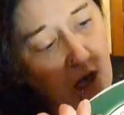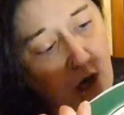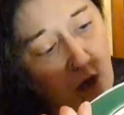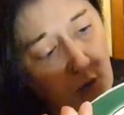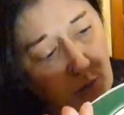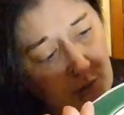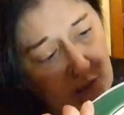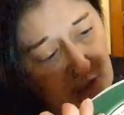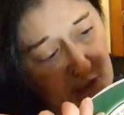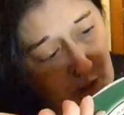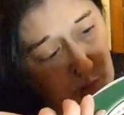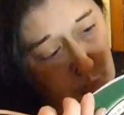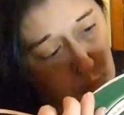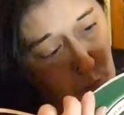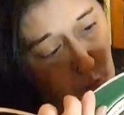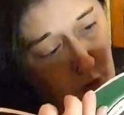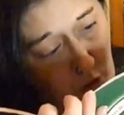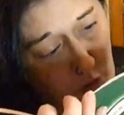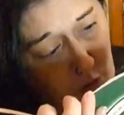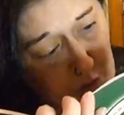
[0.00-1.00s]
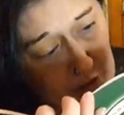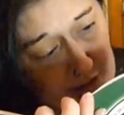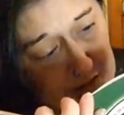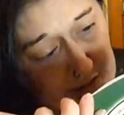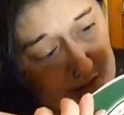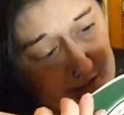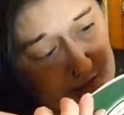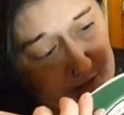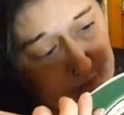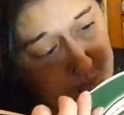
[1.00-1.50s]
Only on
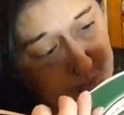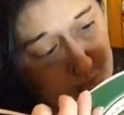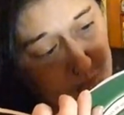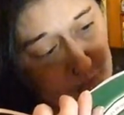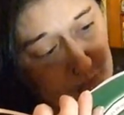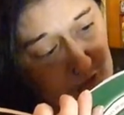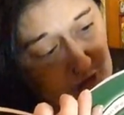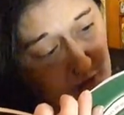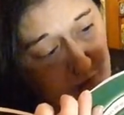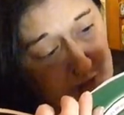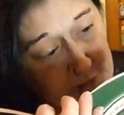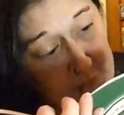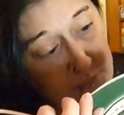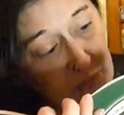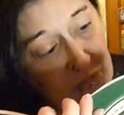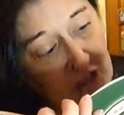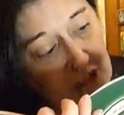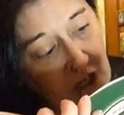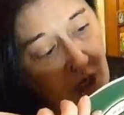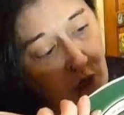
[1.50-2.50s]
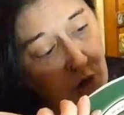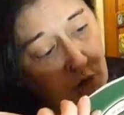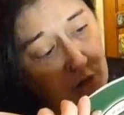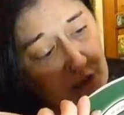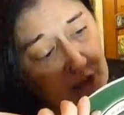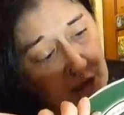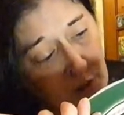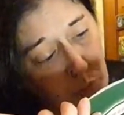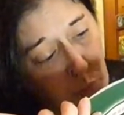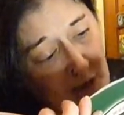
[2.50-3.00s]
waking
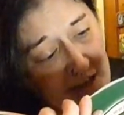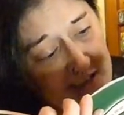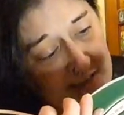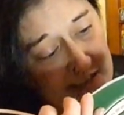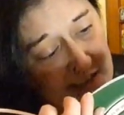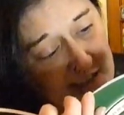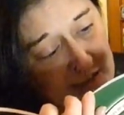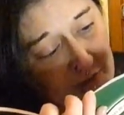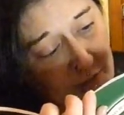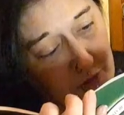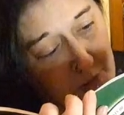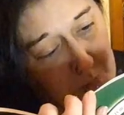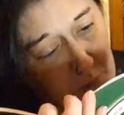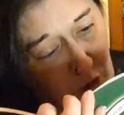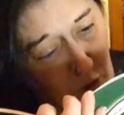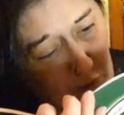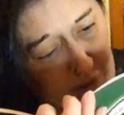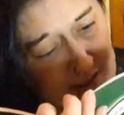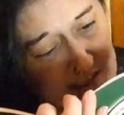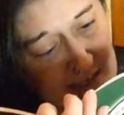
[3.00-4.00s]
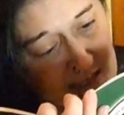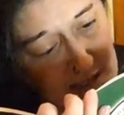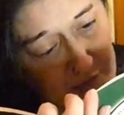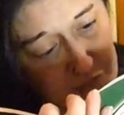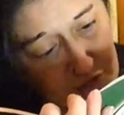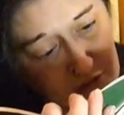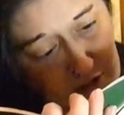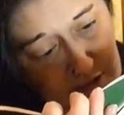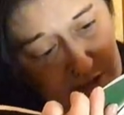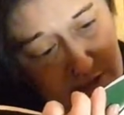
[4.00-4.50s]
the morning
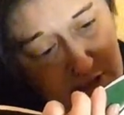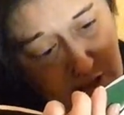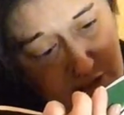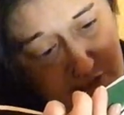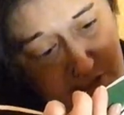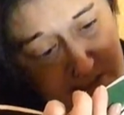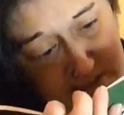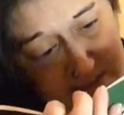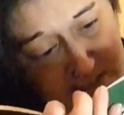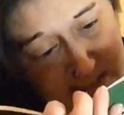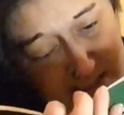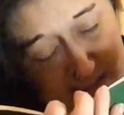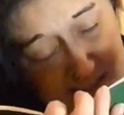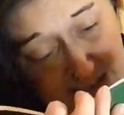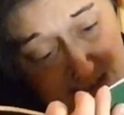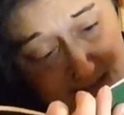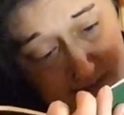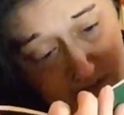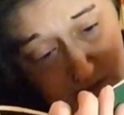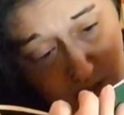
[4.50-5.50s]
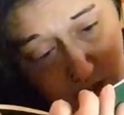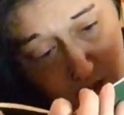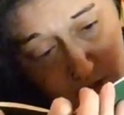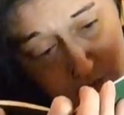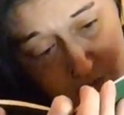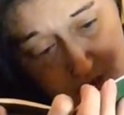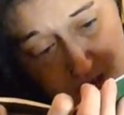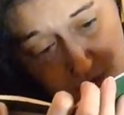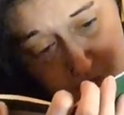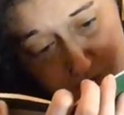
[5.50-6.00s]
after, he noticed his ladder
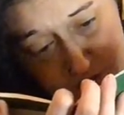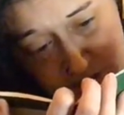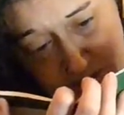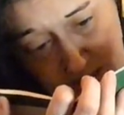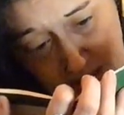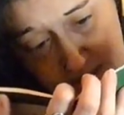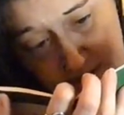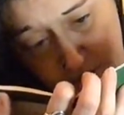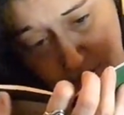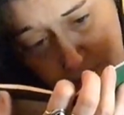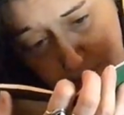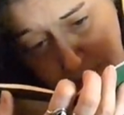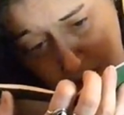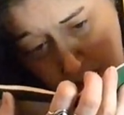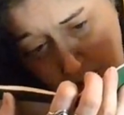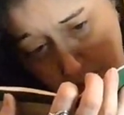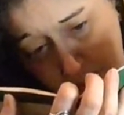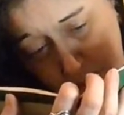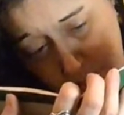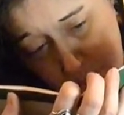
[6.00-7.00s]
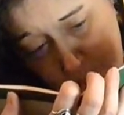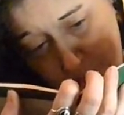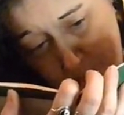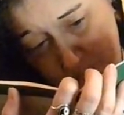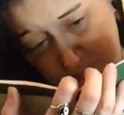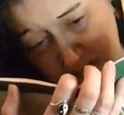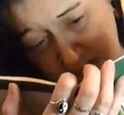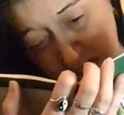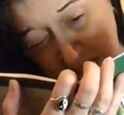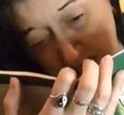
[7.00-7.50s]
on the other side of the pub
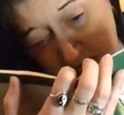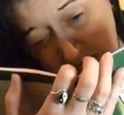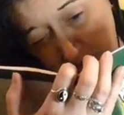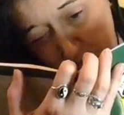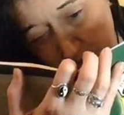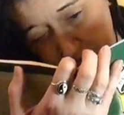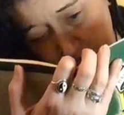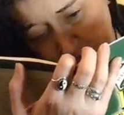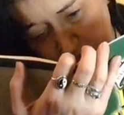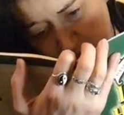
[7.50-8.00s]
and the